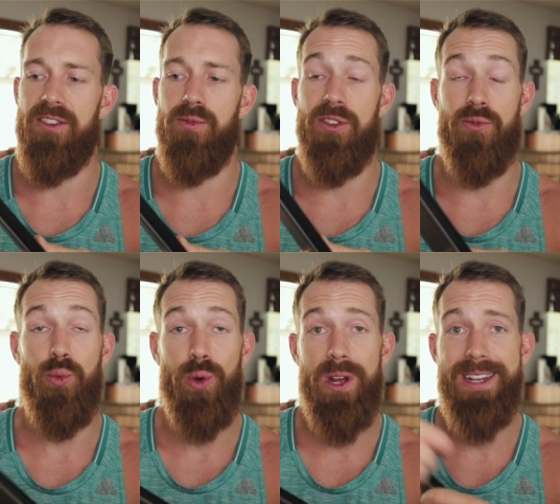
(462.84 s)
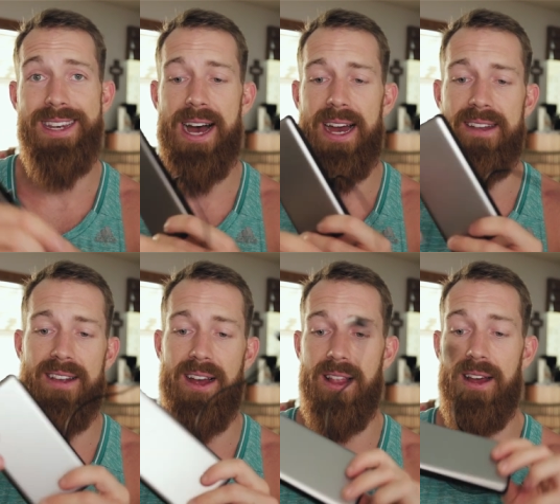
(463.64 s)
this one's really
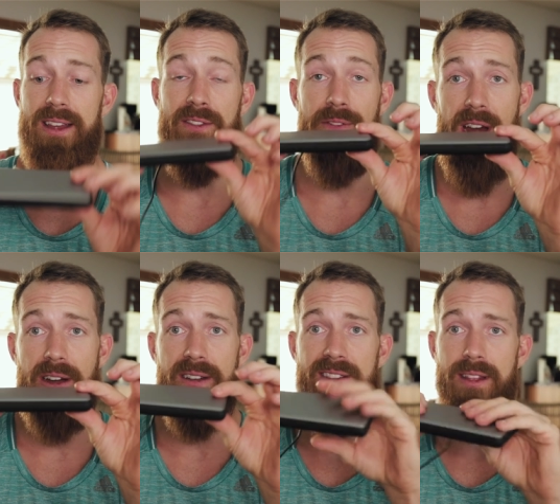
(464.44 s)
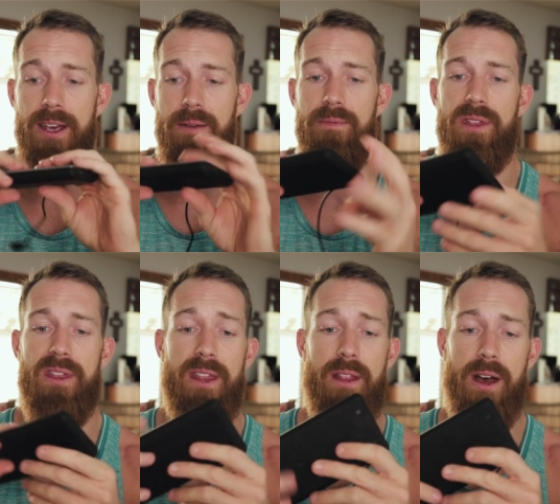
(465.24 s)
nice. I love. It's very slim,
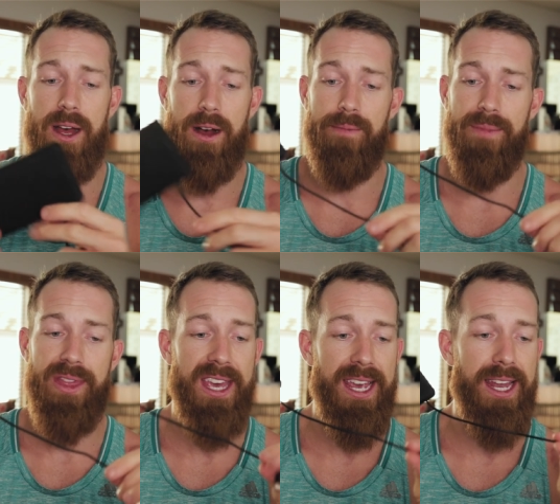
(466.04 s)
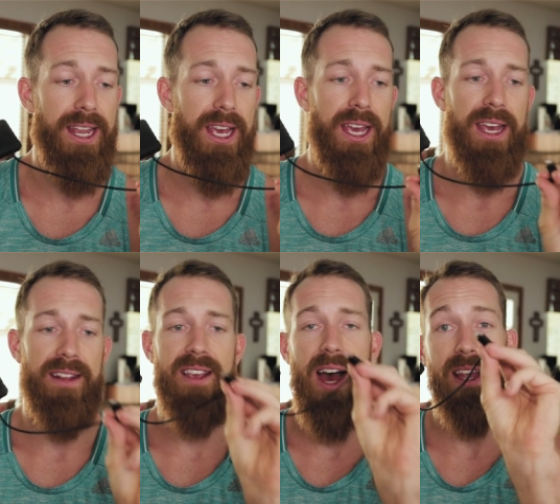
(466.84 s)
th um, thin.
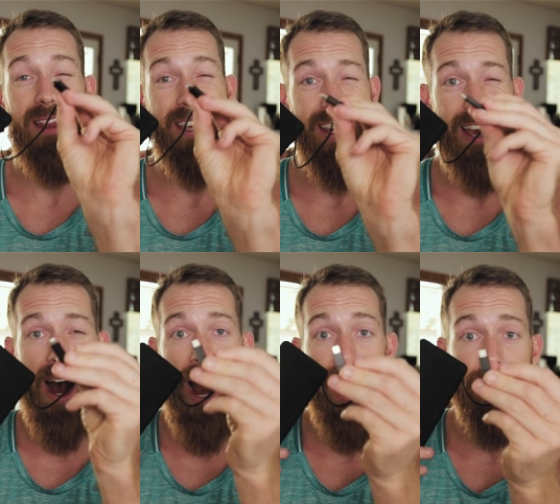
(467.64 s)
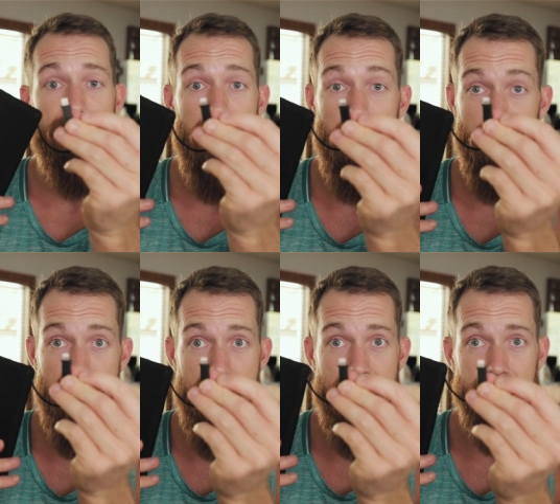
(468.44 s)
It's got the
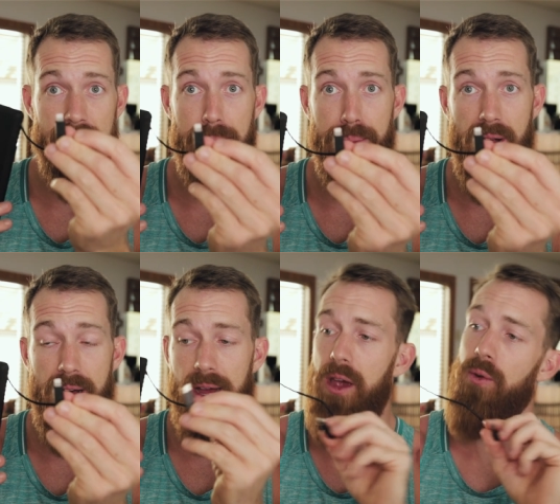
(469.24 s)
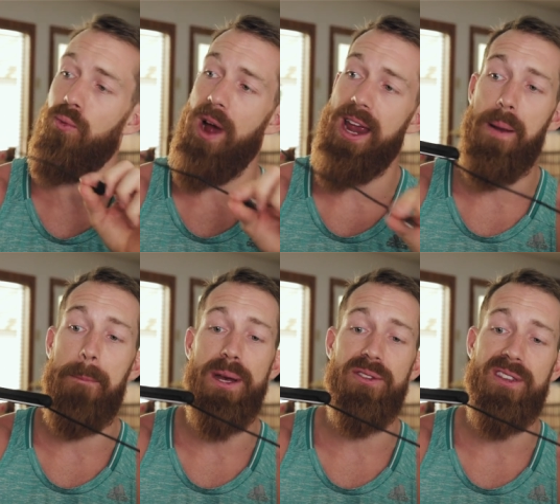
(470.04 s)
iPhone actually plug right
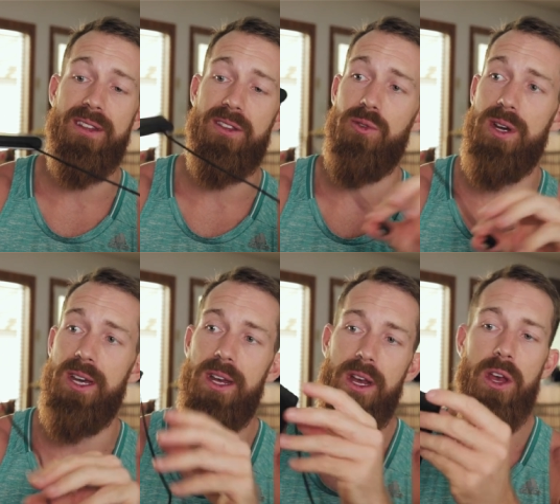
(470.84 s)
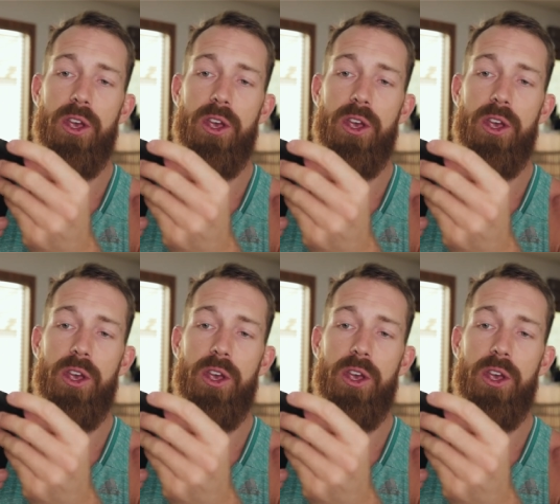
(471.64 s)
built into it,